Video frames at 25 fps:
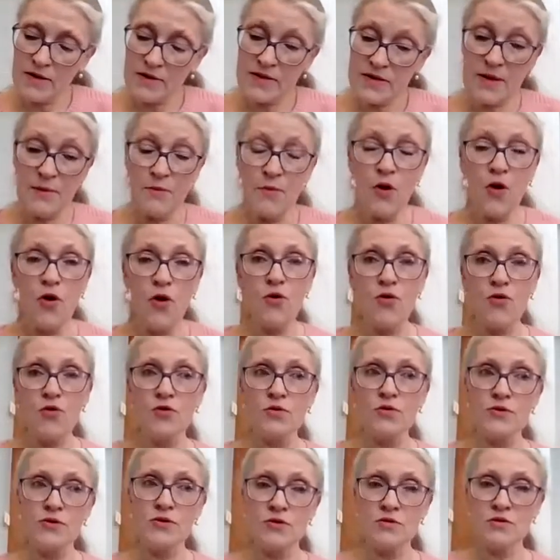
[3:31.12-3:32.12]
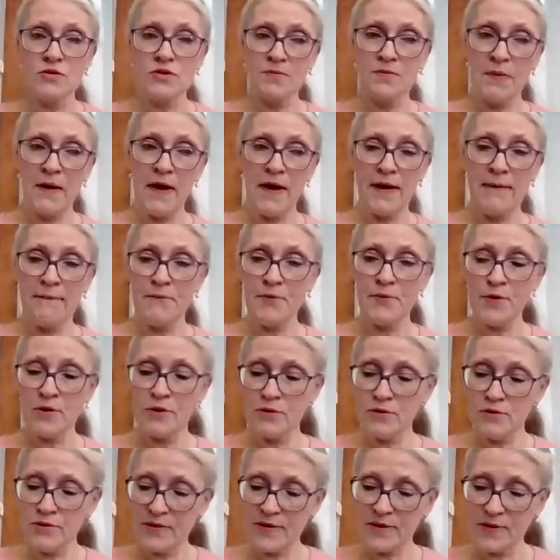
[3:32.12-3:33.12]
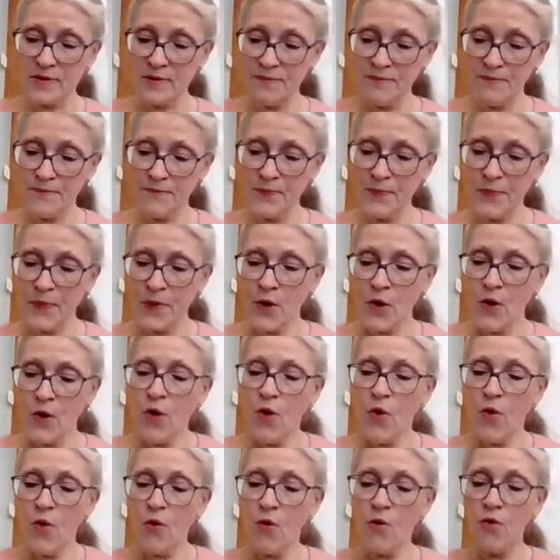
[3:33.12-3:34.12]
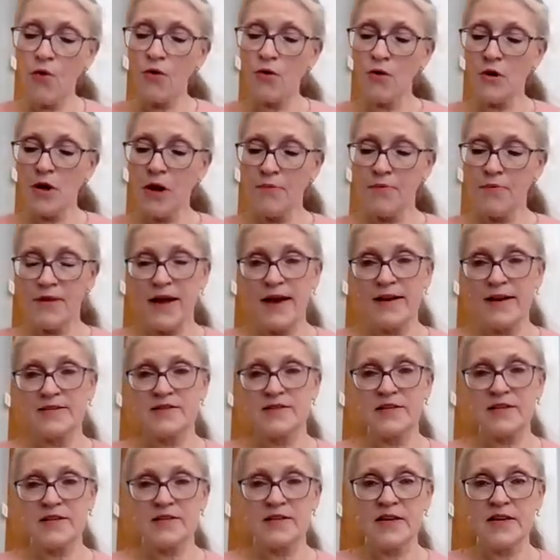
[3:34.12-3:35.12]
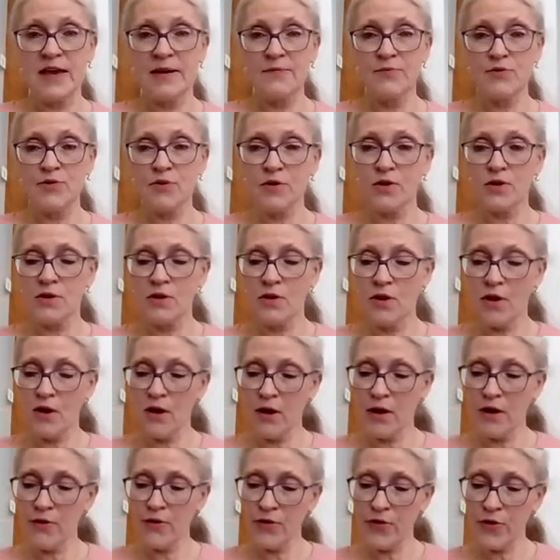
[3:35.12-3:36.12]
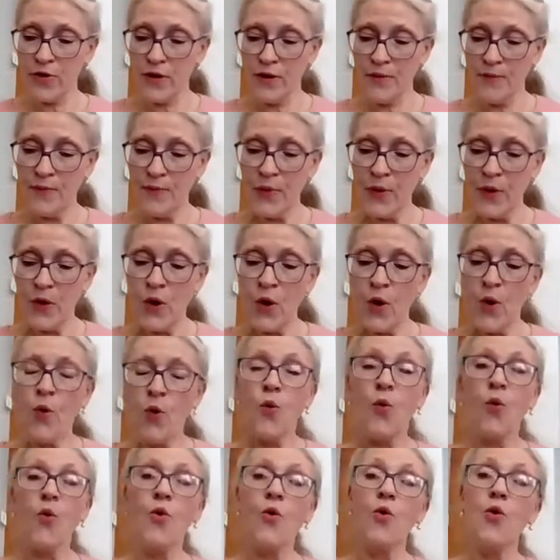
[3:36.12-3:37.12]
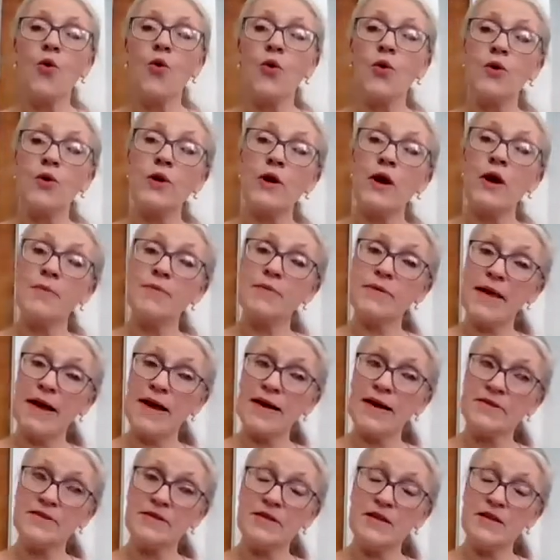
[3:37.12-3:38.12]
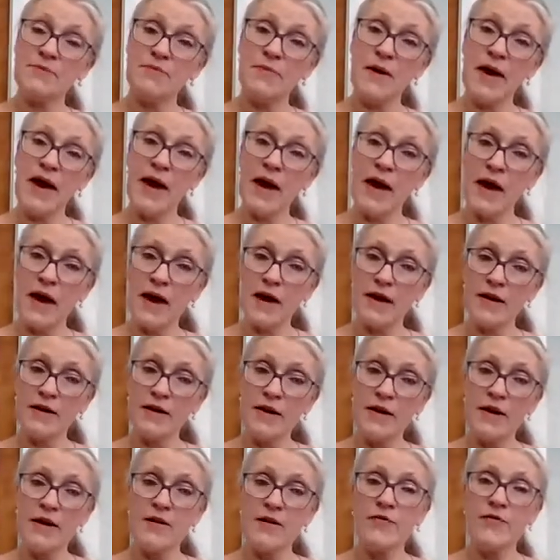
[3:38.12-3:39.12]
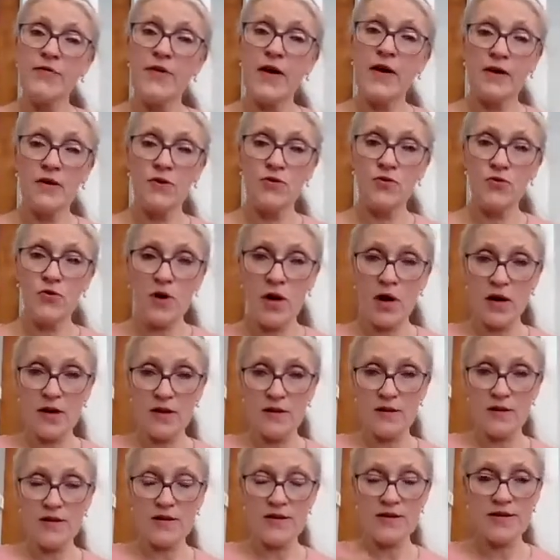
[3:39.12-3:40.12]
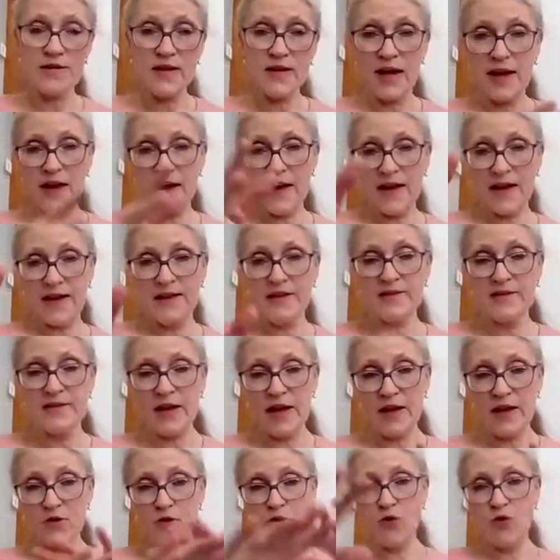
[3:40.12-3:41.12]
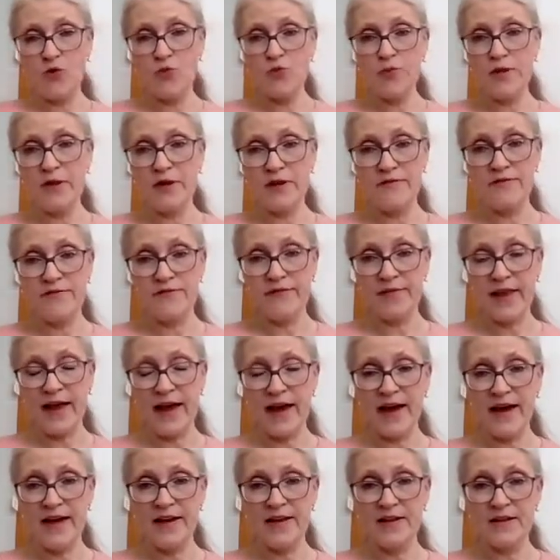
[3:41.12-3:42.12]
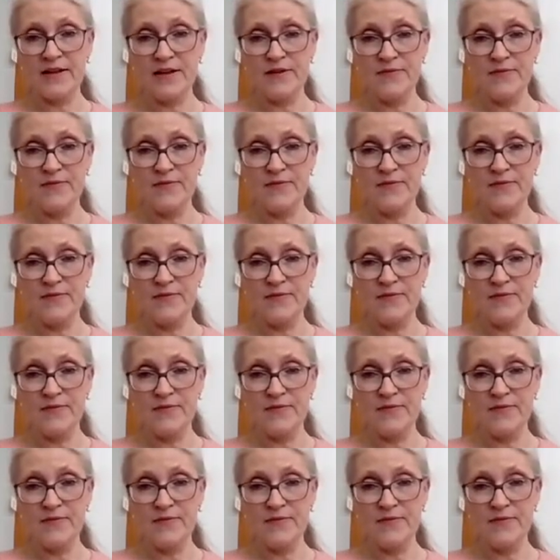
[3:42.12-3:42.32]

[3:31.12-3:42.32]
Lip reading: Some old newspapers or a plastic tablecloth or a plastic bag that you cut the sides and open it flat.